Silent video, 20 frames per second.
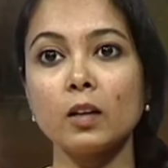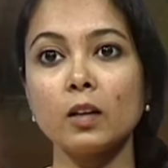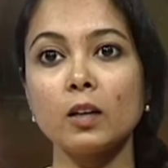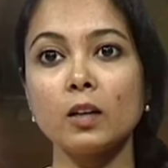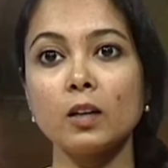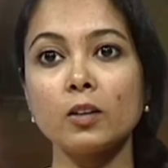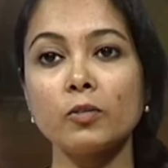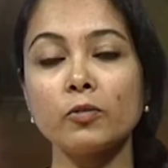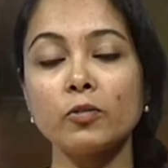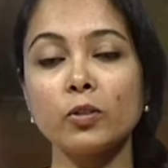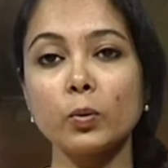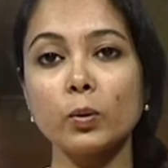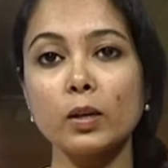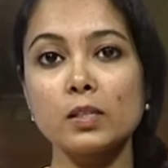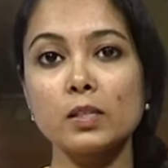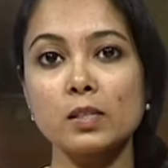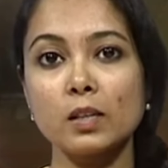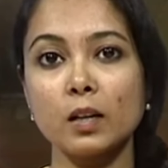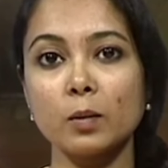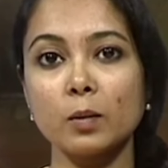A few
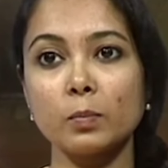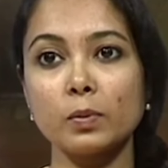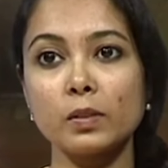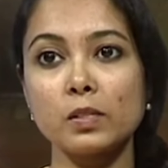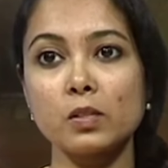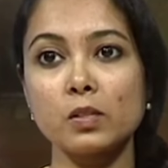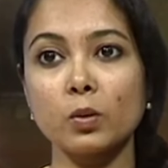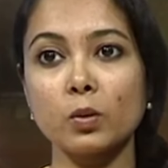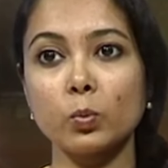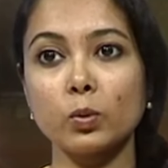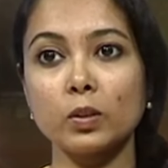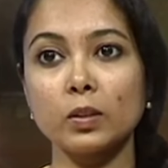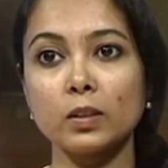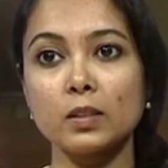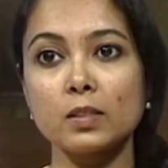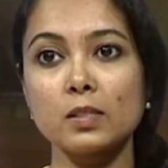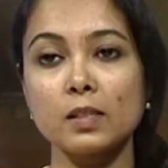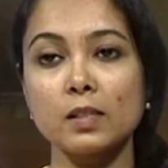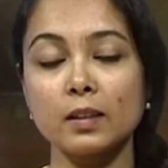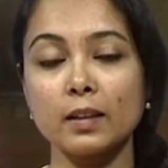examples of
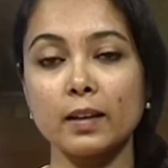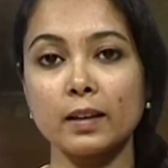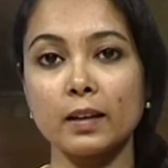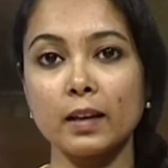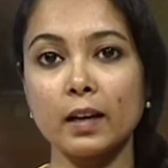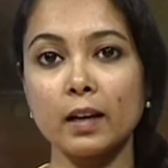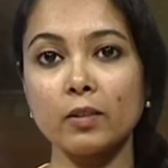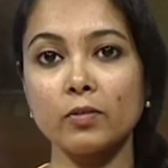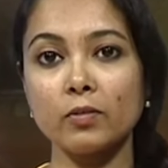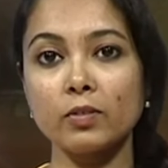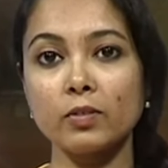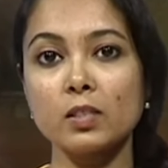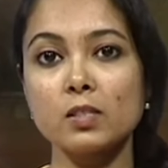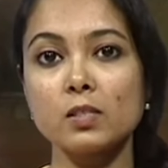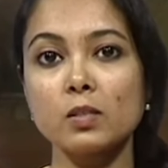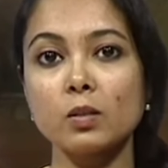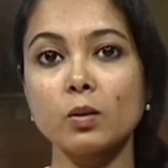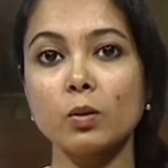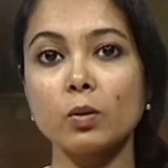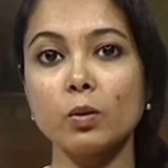words that have
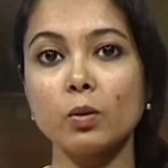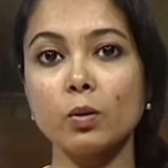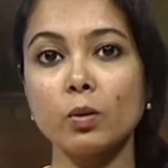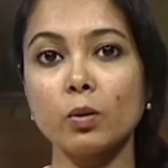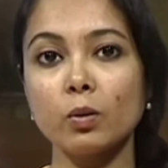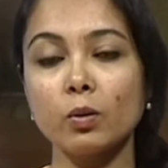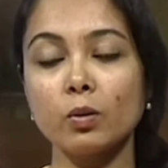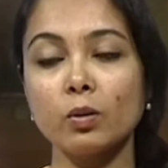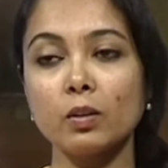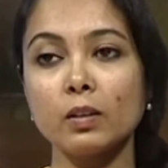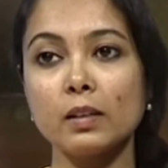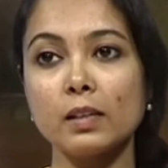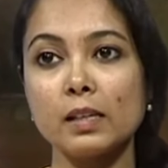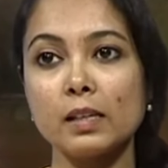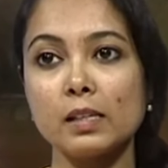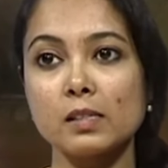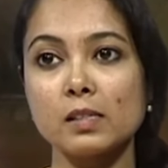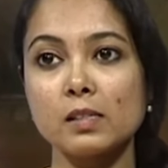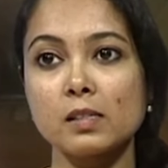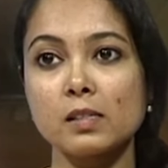this E
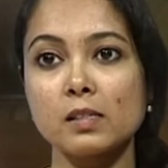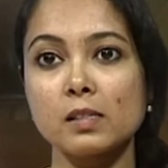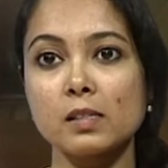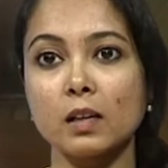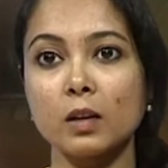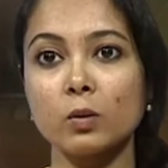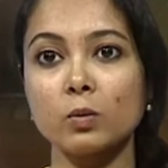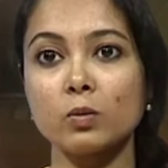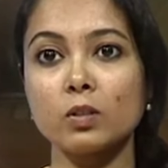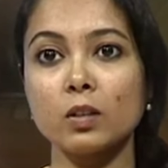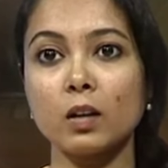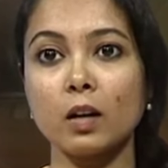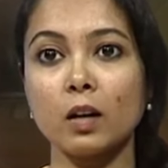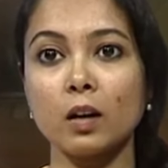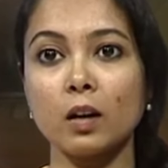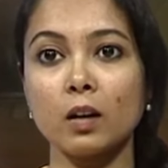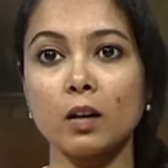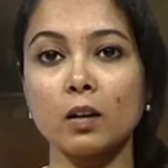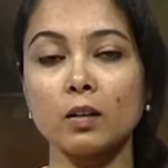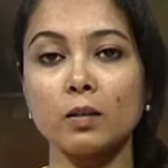nasal sound
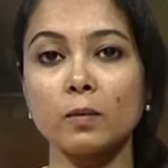are